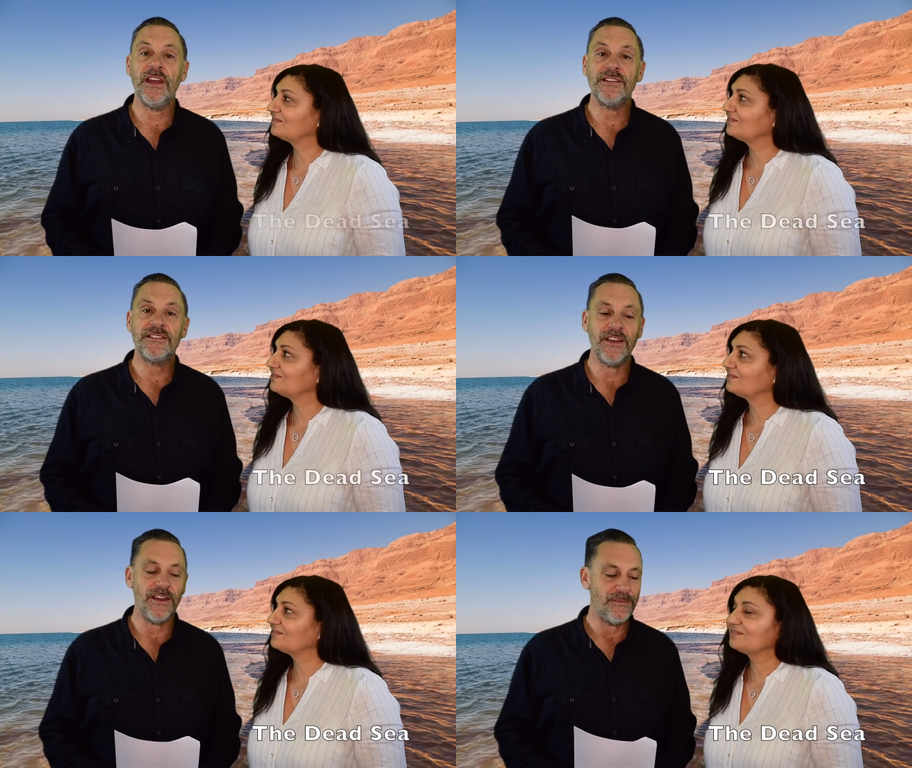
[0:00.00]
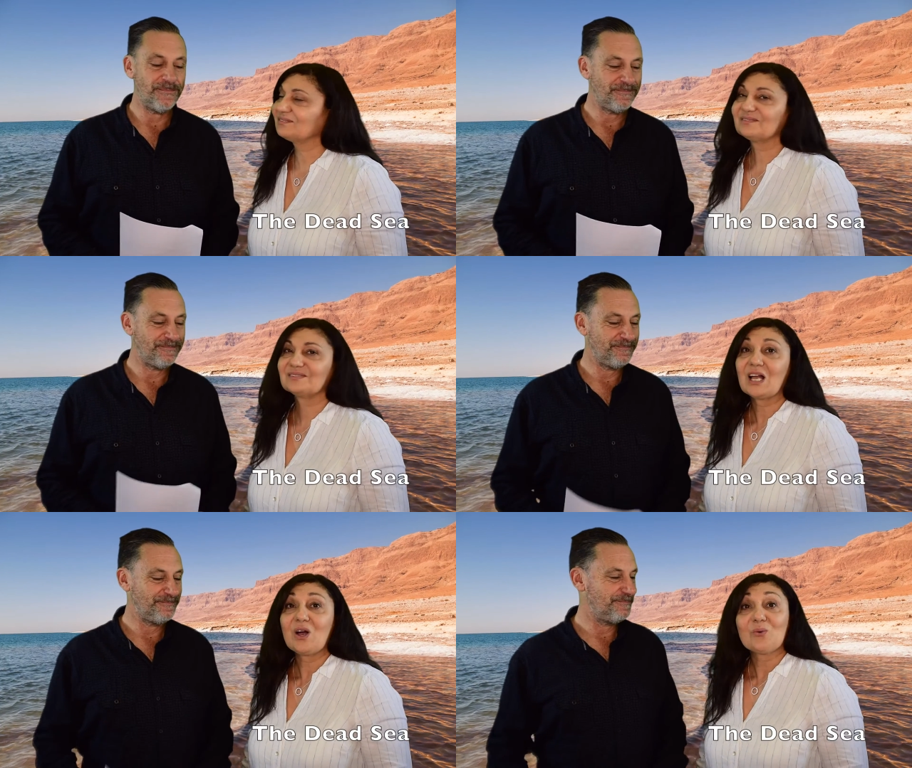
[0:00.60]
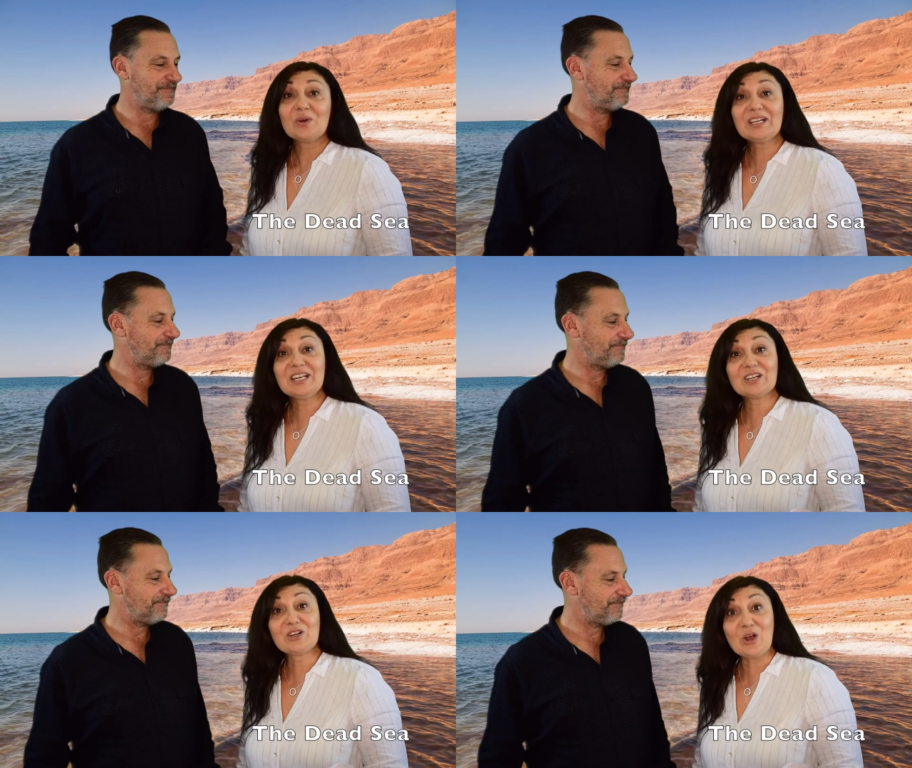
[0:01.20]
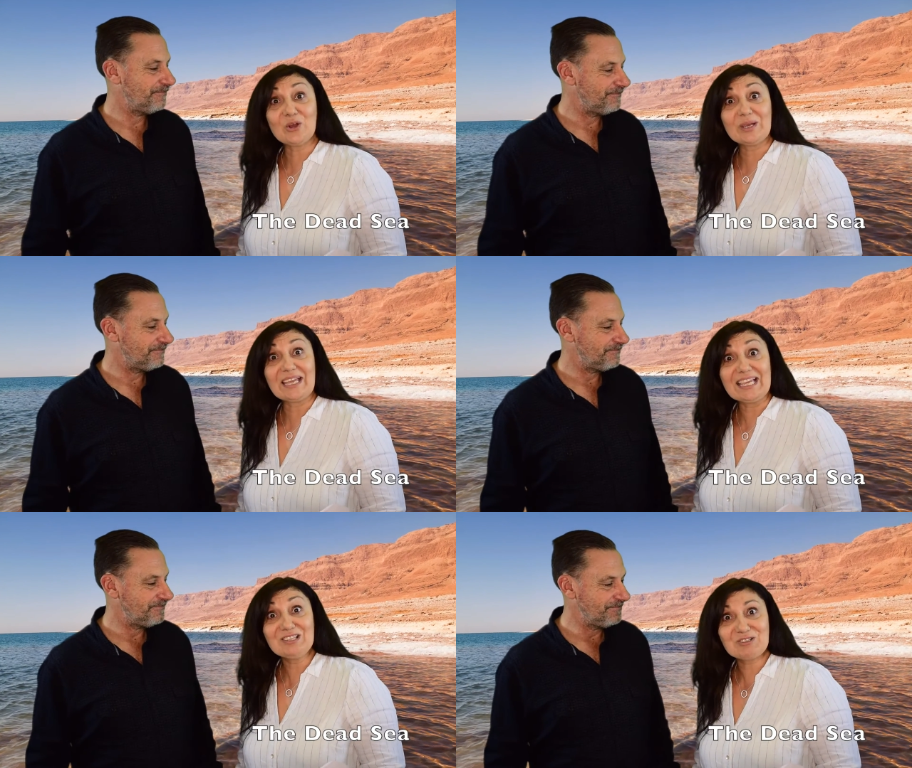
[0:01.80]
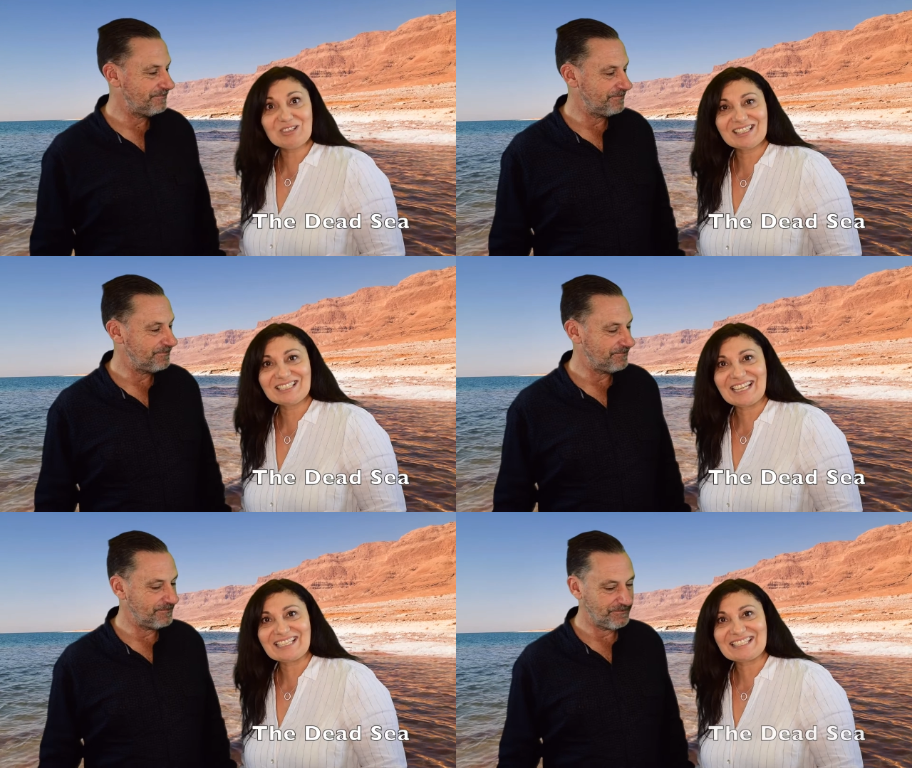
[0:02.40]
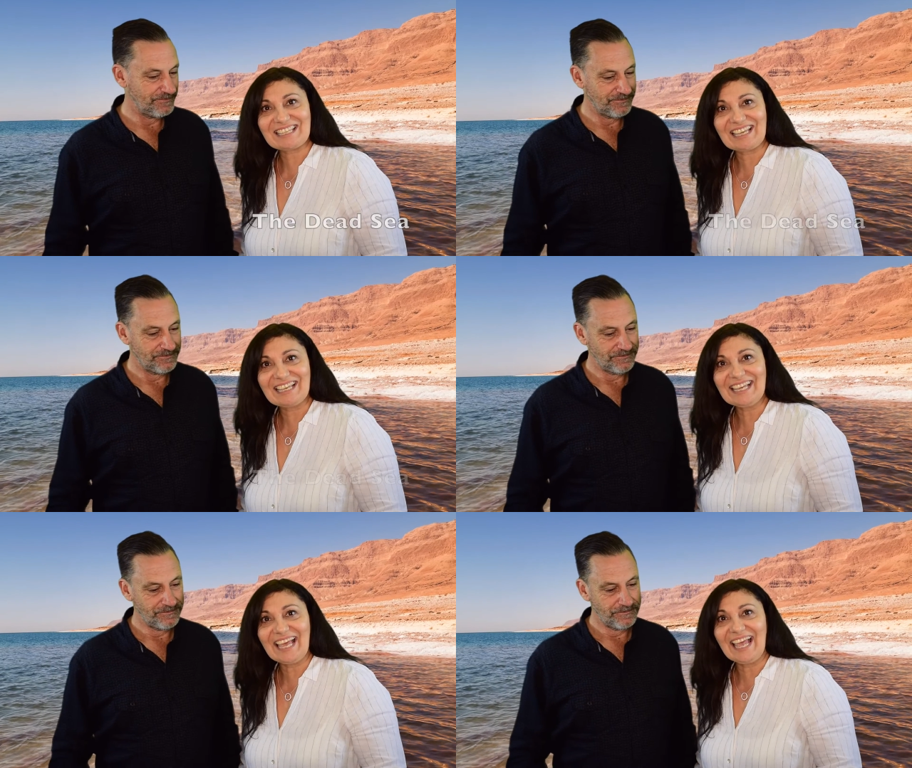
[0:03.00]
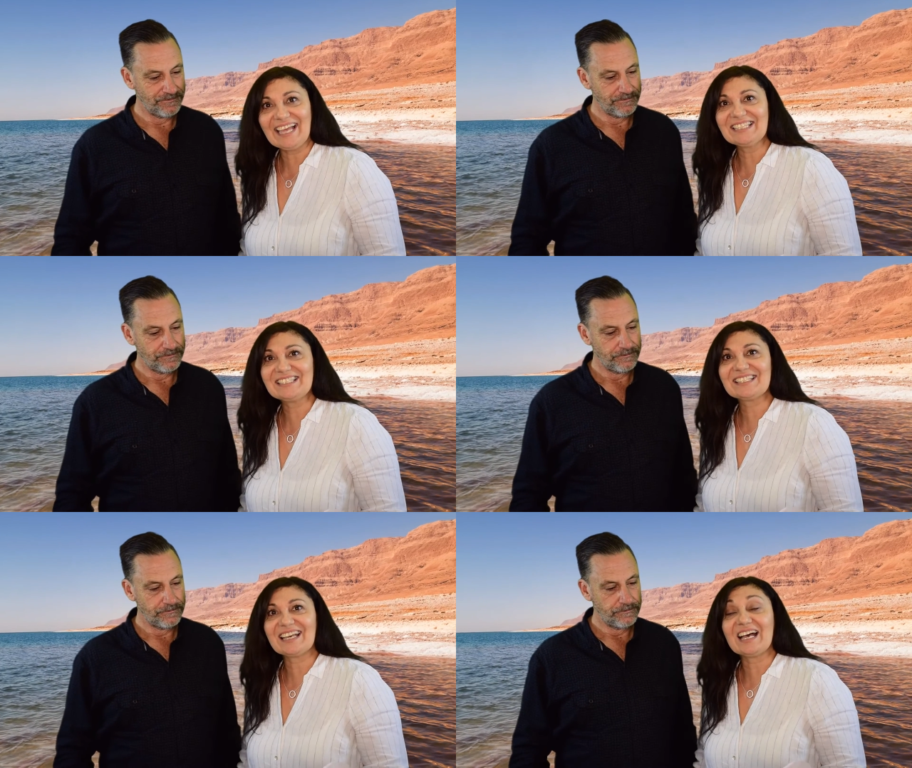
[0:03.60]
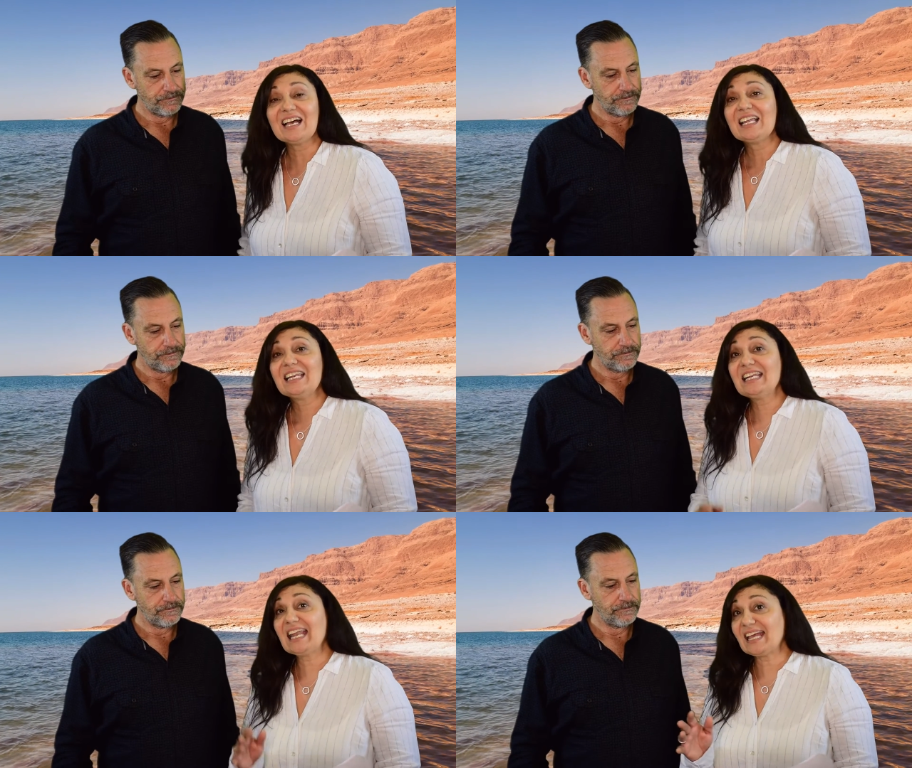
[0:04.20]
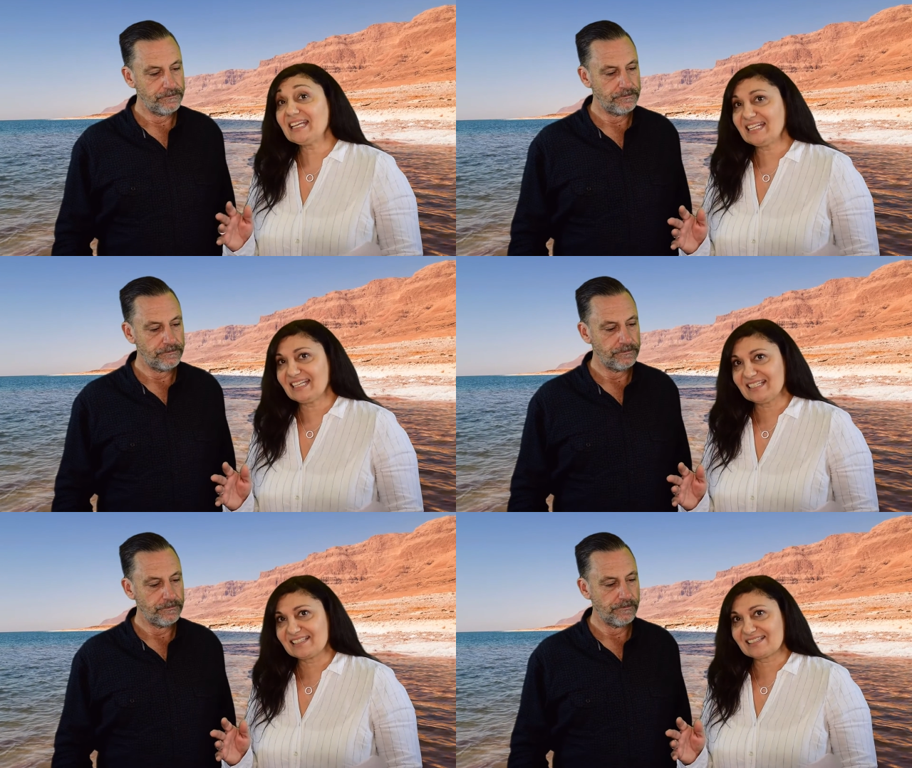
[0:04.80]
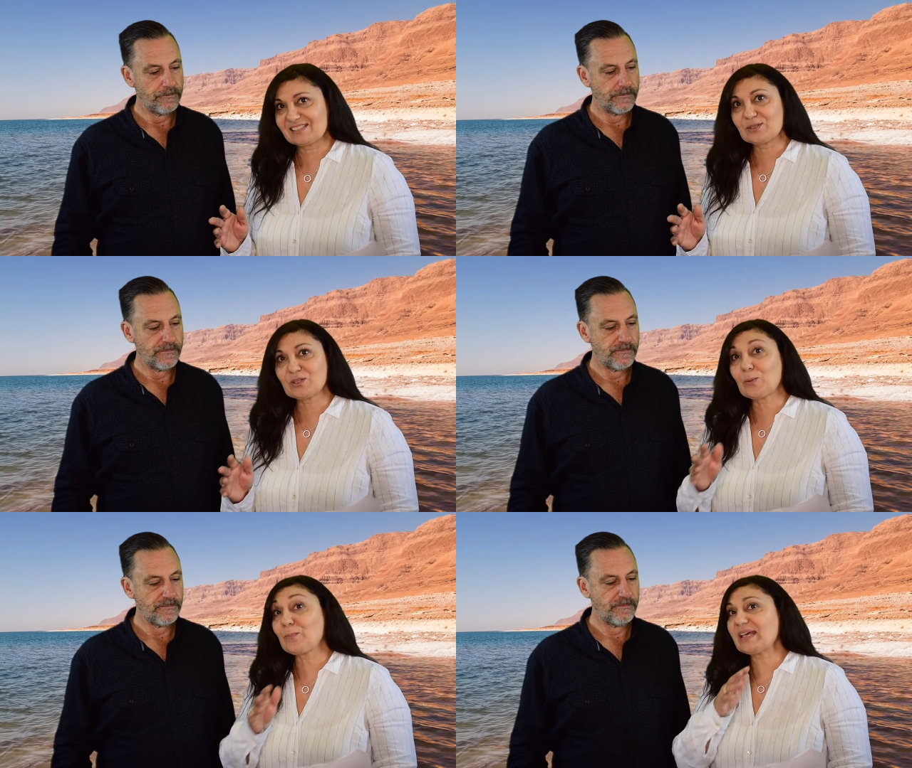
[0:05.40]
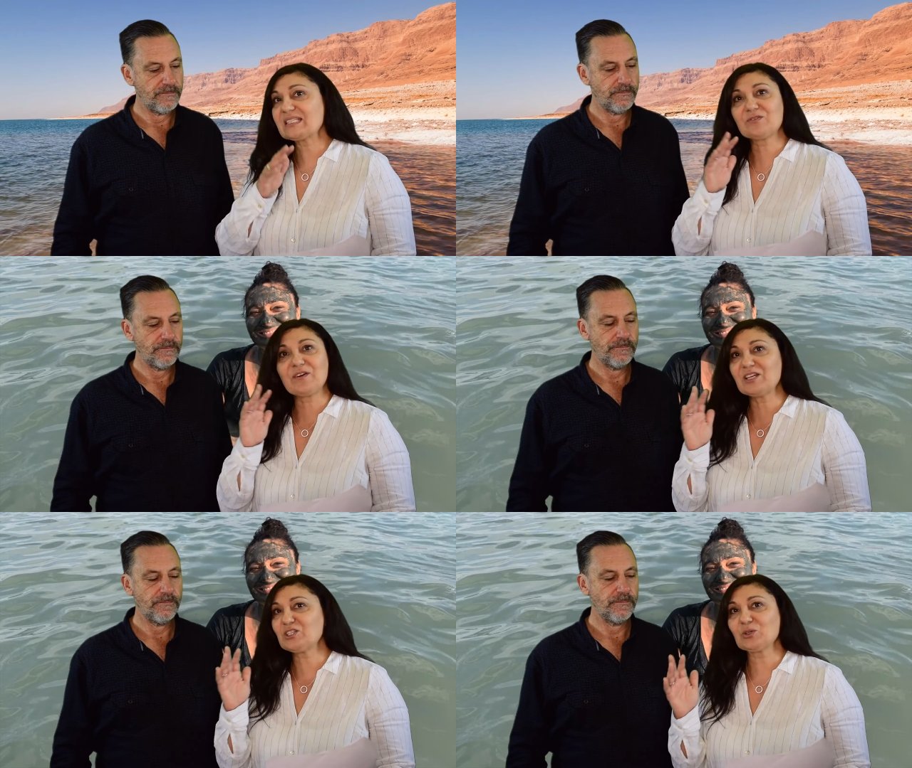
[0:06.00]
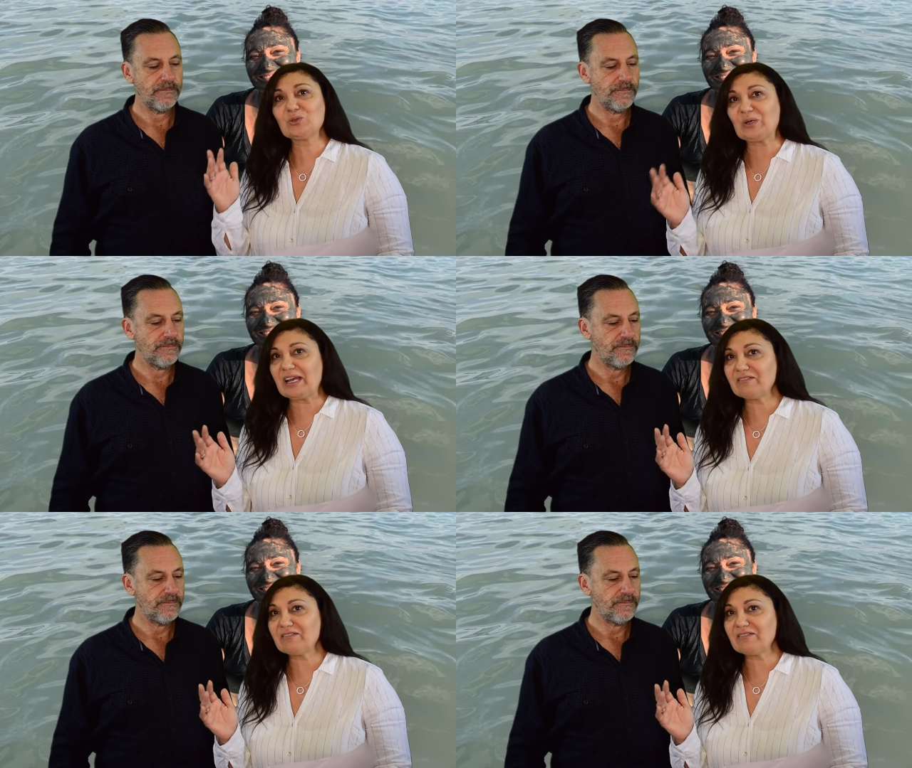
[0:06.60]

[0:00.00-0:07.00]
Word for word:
Speaker 1: Dead Sea.
Speaker 2: We're going to go into the Dead Sea and, uh, ladies, the best face you